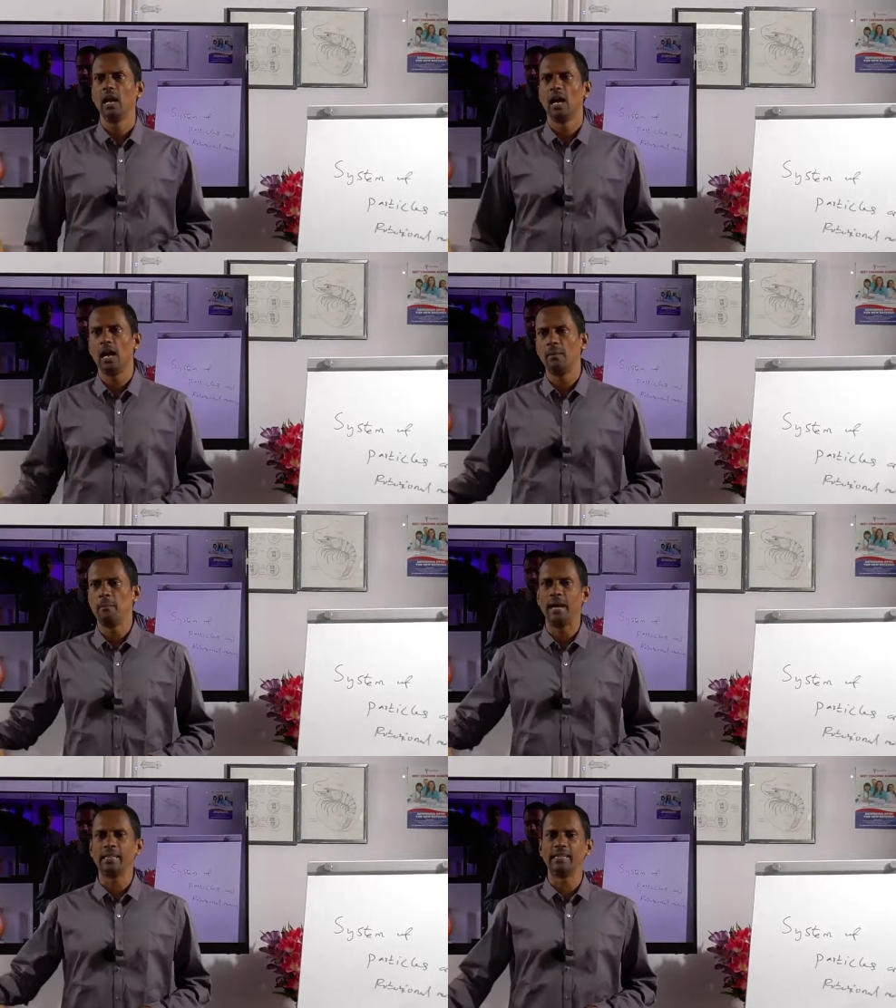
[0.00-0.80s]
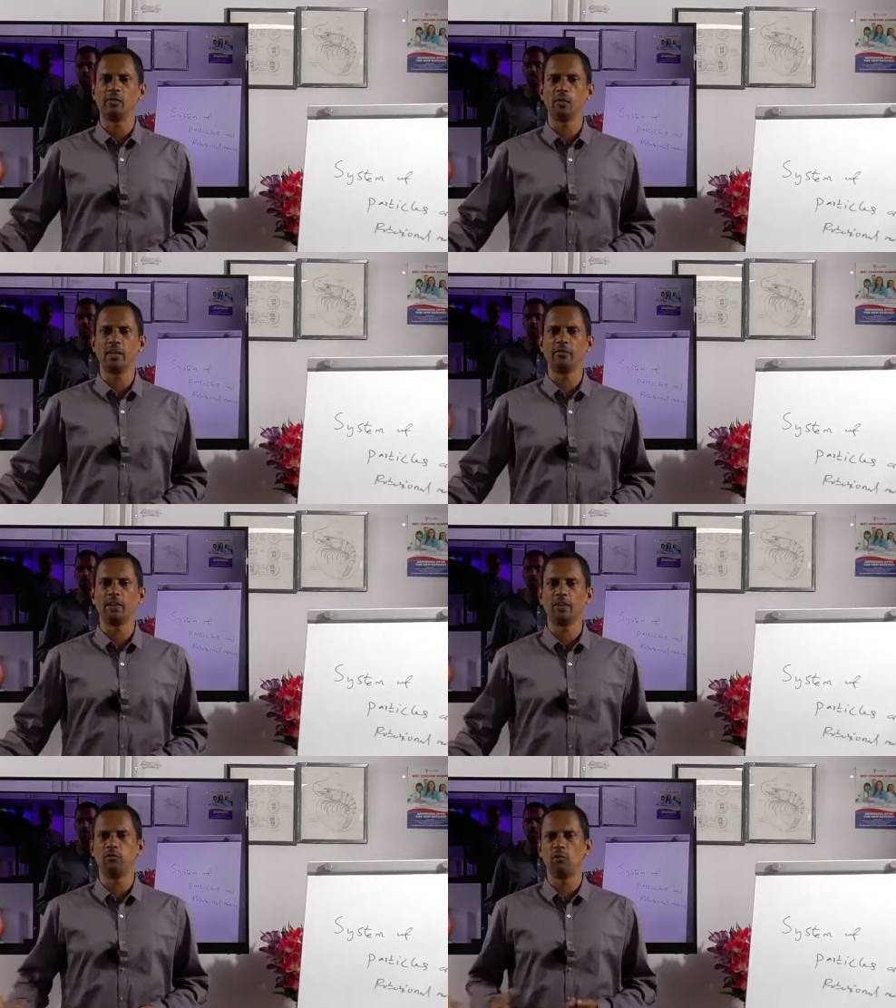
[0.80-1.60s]
a man can rotate for
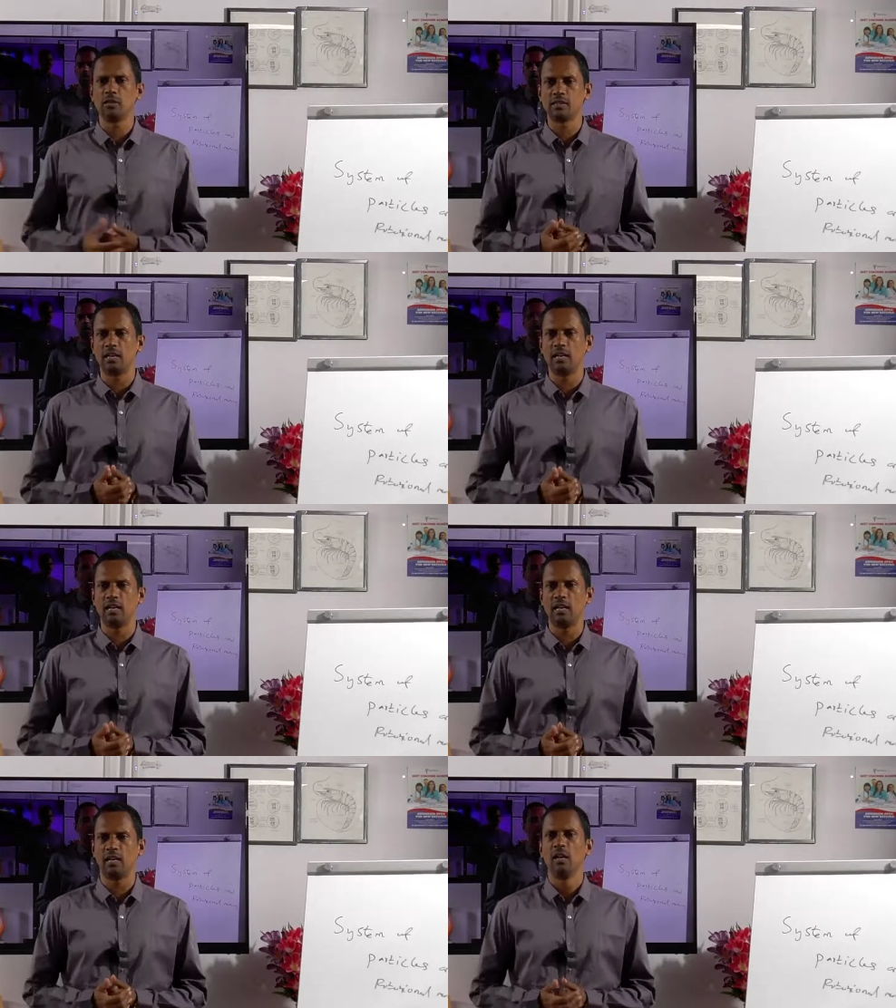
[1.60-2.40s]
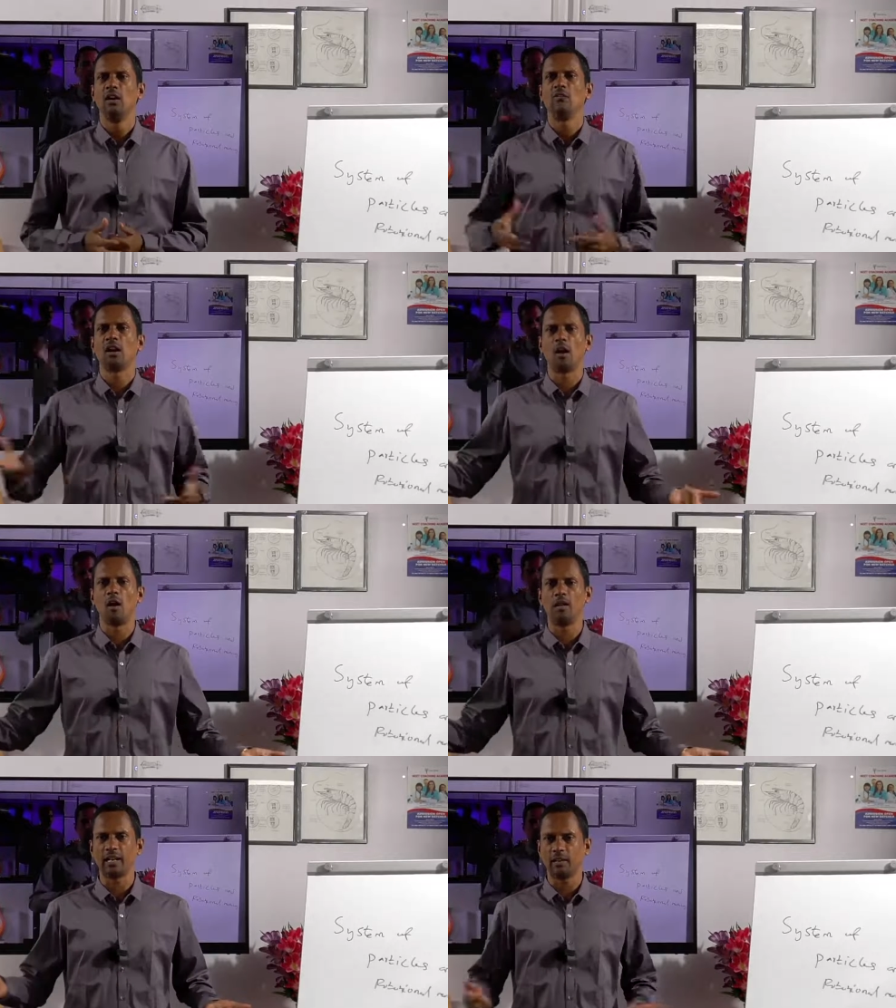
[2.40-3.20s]
a force for a
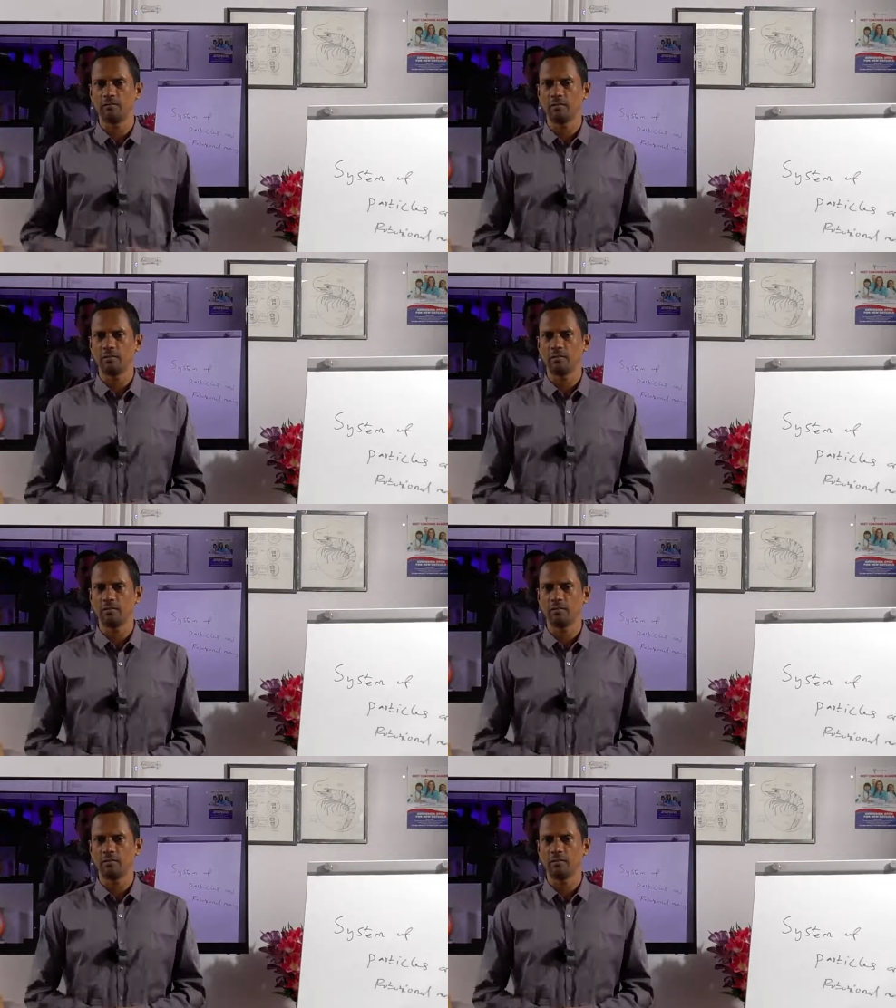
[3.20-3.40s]
long time.